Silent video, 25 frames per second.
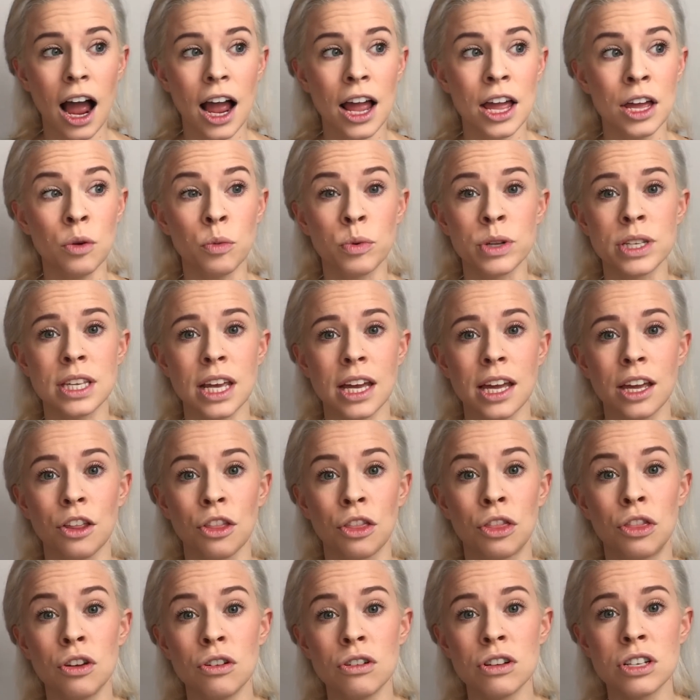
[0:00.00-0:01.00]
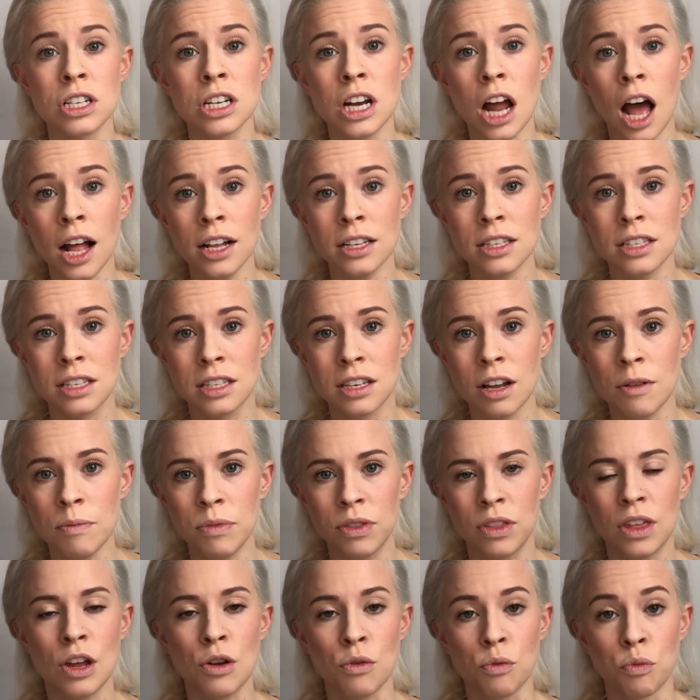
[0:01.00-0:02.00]
it was like, there's not
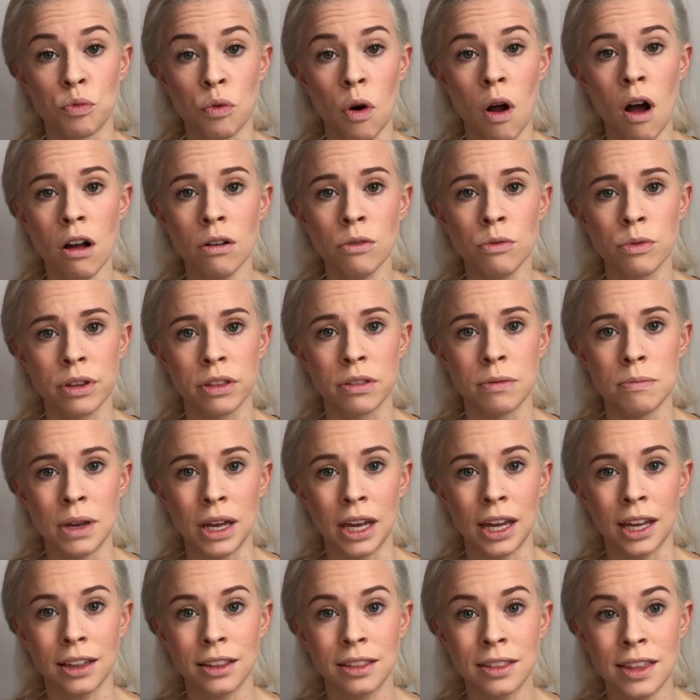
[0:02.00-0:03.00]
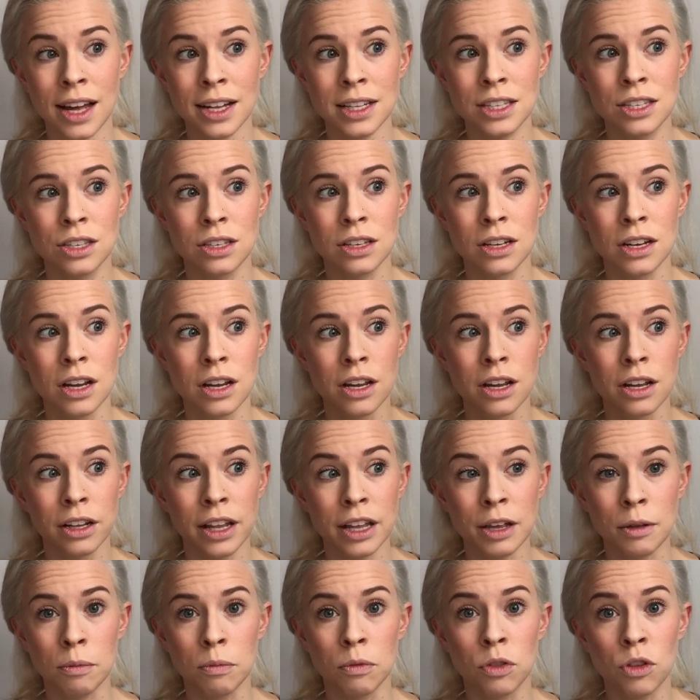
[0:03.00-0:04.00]
something wrong with me. That's,
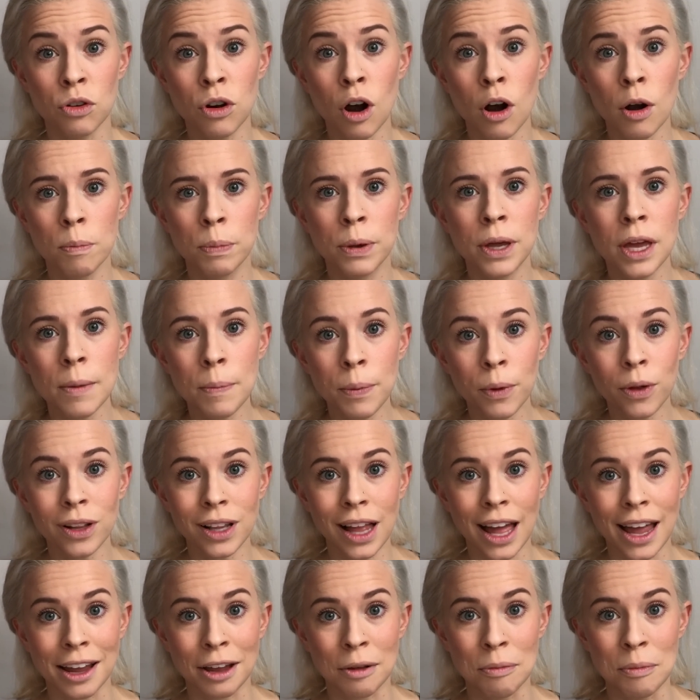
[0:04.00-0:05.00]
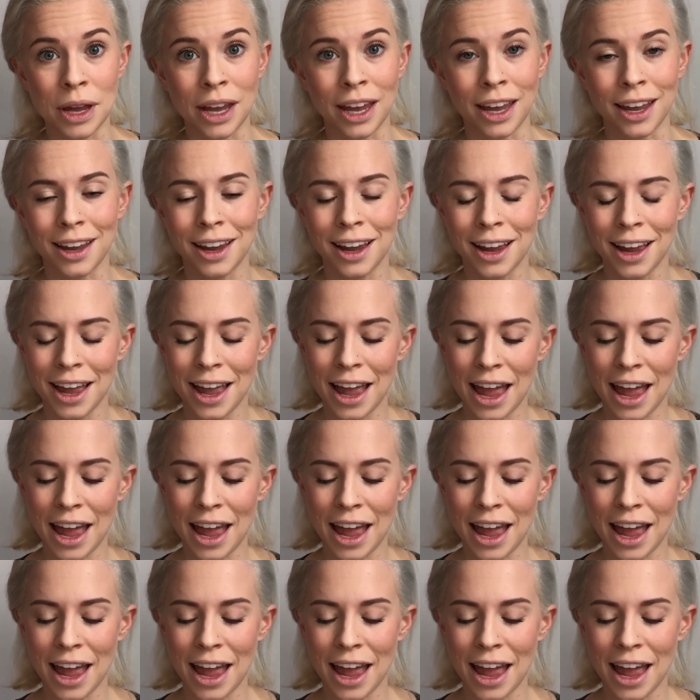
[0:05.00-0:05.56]
like, there are people like me.